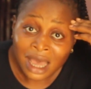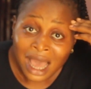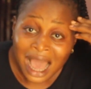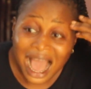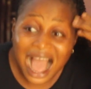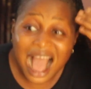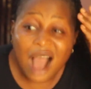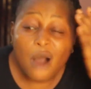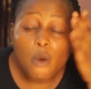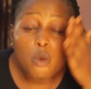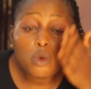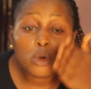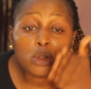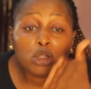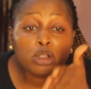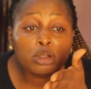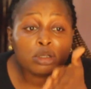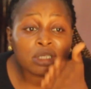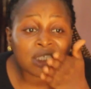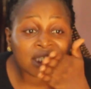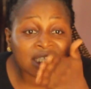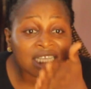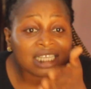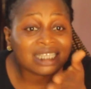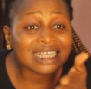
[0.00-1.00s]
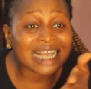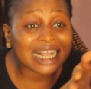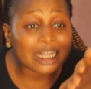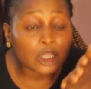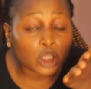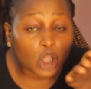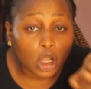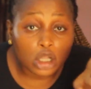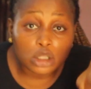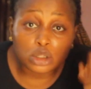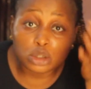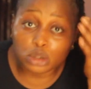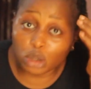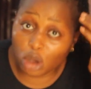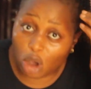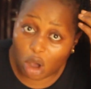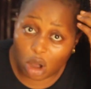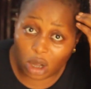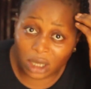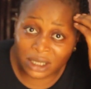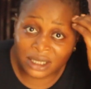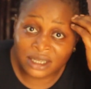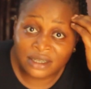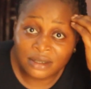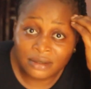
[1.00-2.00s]
How will you sit and talk to
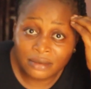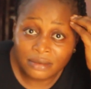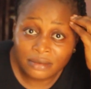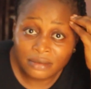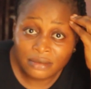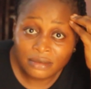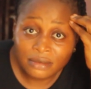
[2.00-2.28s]
God?